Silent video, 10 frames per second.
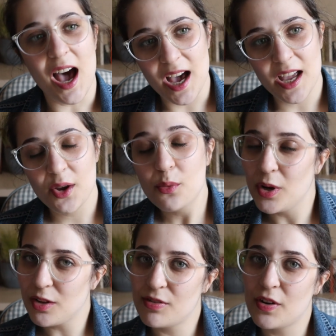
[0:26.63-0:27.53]
I
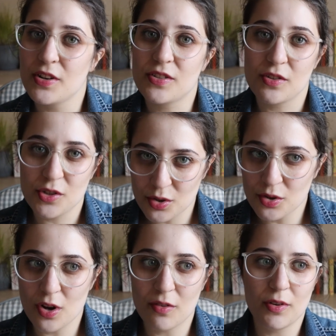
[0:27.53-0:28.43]
will focus on
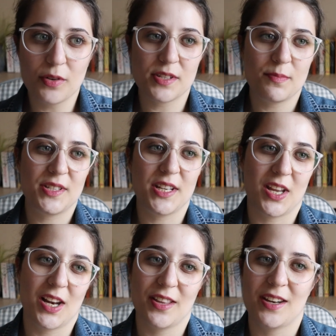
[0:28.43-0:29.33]
two novels in
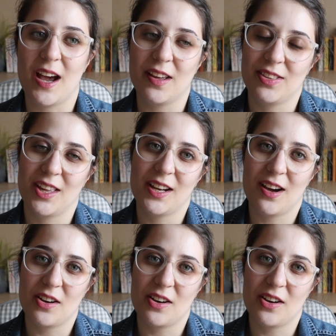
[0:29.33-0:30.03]
particular that I think